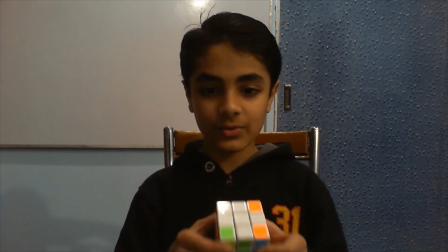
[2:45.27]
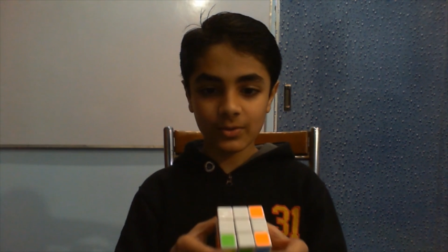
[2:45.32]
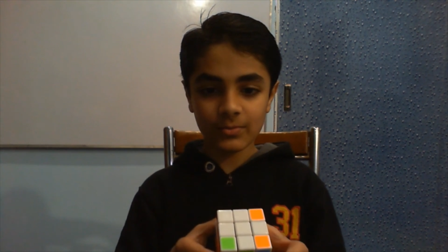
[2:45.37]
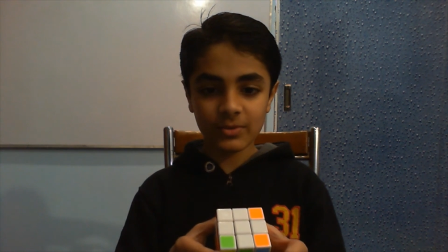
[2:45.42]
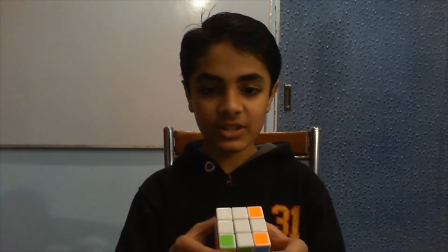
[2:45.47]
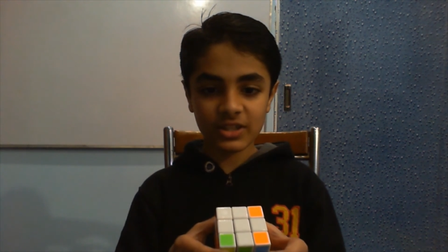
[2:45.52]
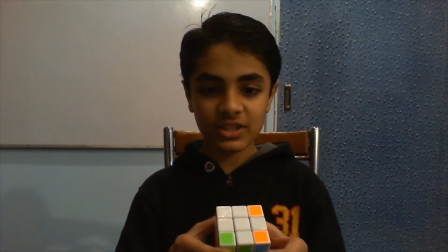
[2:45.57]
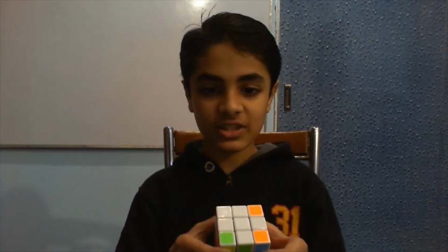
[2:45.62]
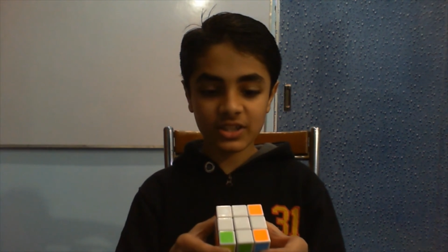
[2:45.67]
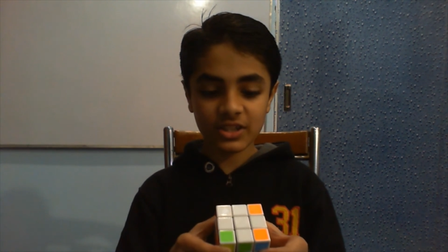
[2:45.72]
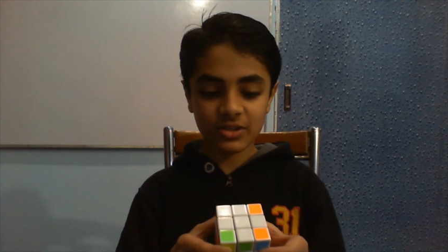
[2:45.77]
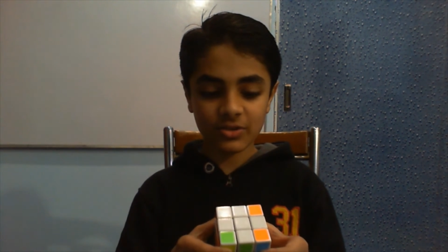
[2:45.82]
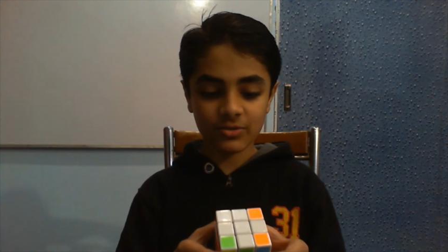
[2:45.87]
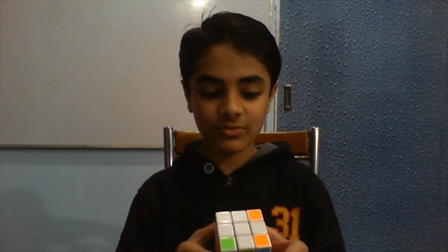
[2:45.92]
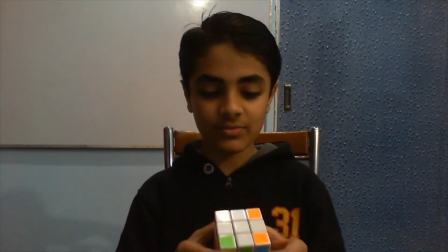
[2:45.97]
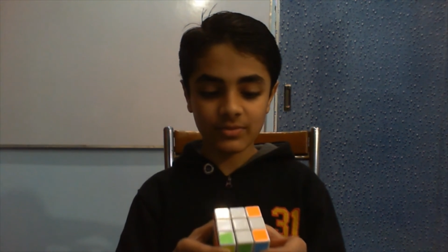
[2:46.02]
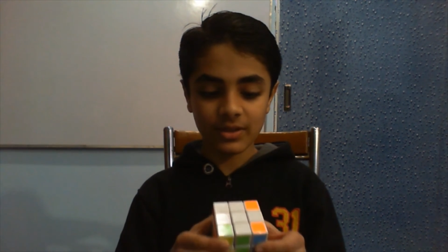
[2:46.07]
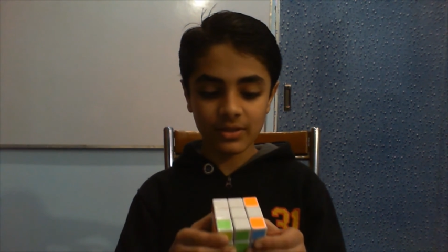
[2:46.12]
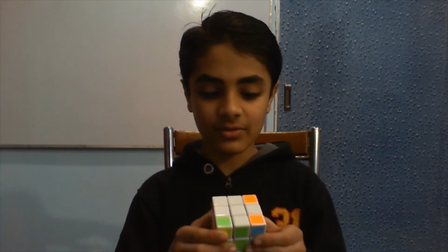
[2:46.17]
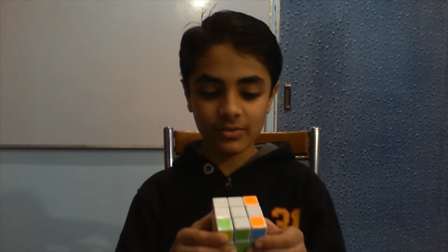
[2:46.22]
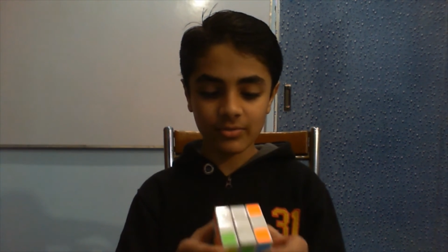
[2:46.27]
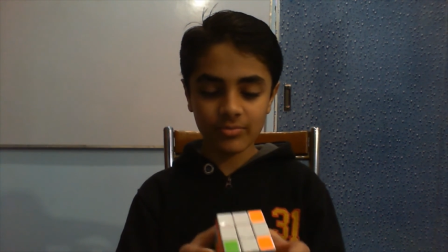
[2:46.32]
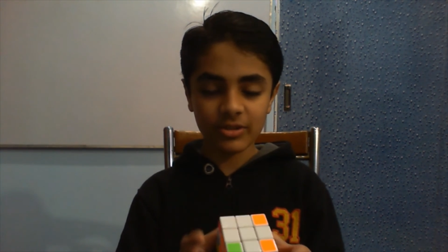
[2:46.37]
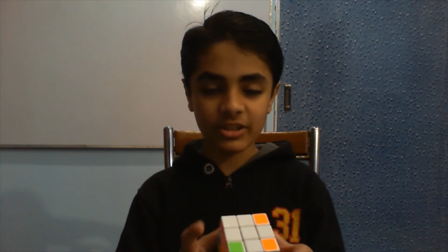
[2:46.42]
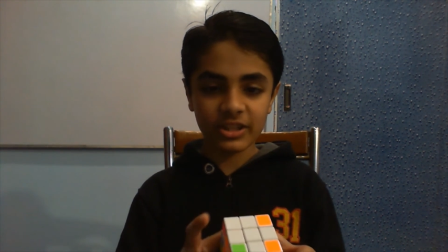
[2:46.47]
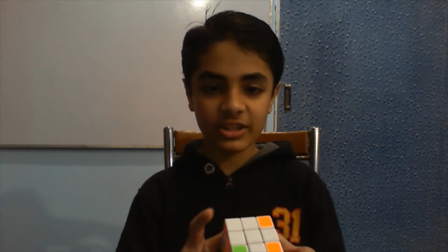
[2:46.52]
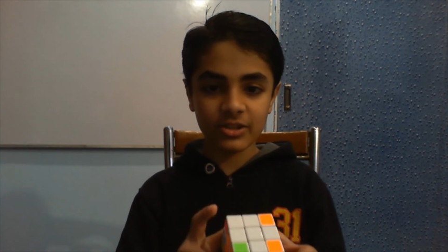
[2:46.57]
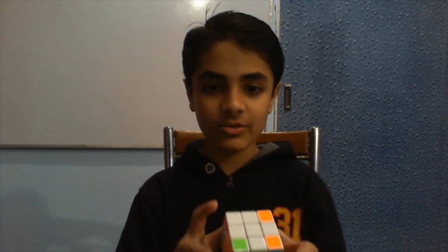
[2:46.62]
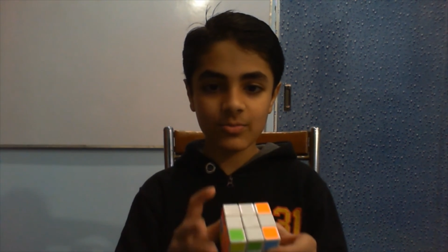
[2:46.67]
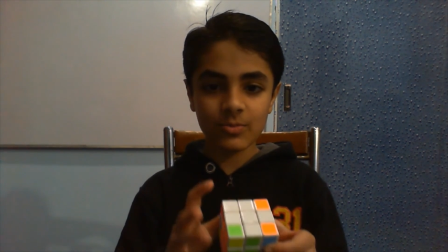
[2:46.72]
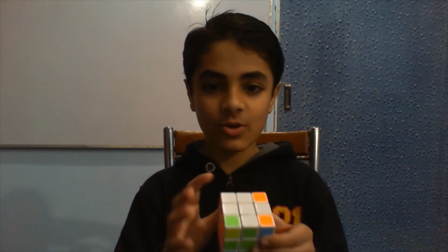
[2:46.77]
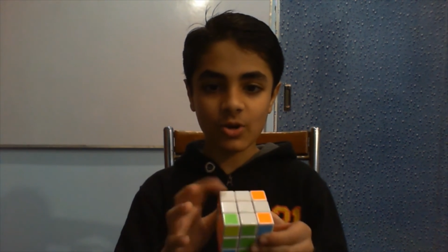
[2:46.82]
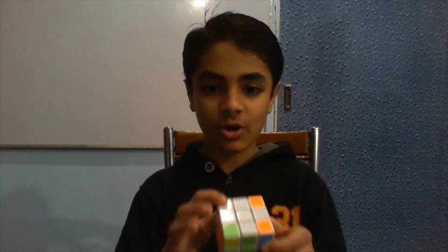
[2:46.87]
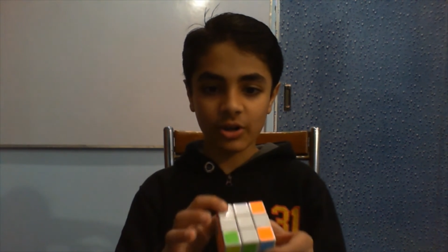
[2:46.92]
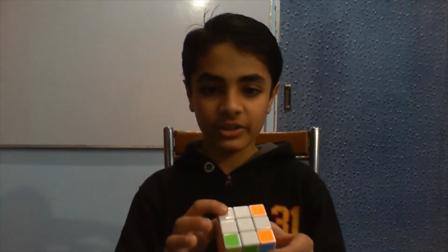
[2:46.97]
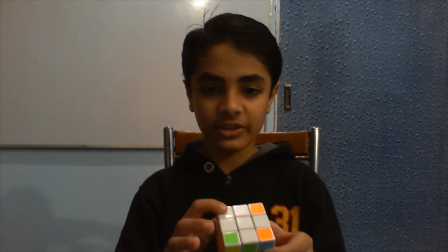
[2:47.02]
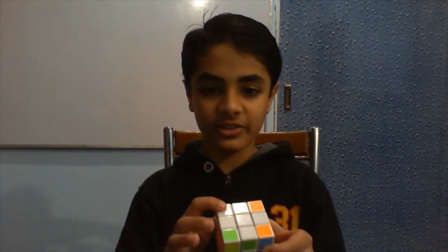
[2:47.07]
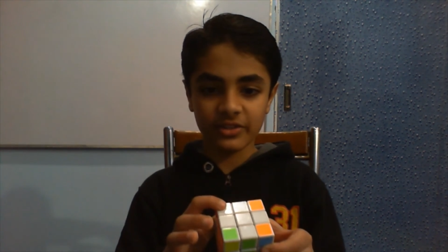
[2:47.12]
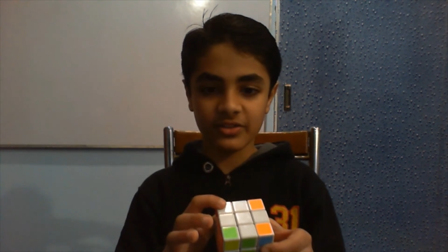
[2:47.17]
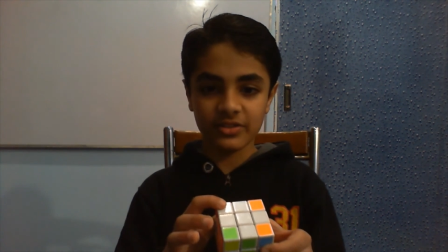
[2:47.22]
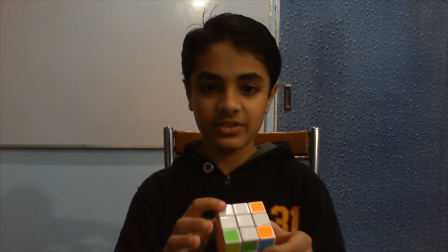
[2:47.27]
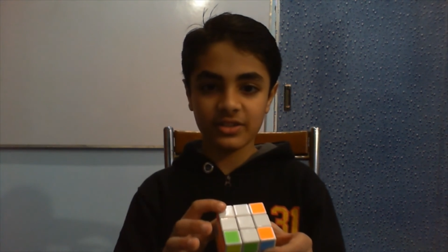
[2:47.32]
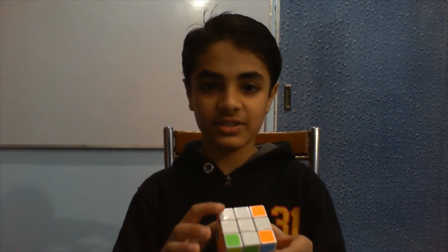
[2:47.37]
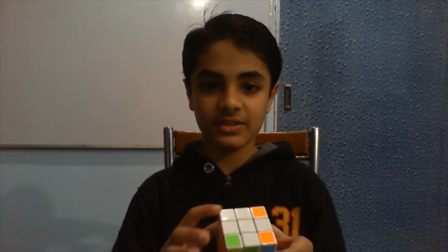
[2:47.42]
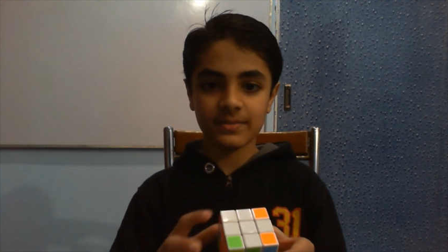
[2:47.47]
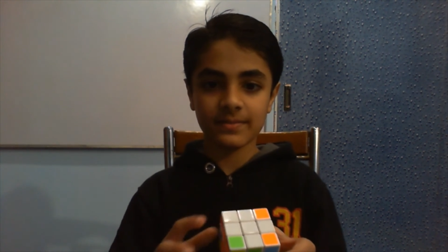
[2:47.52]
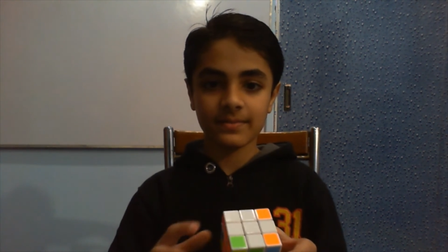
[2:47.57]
Rubrics Cube, the Rubric Cube corners.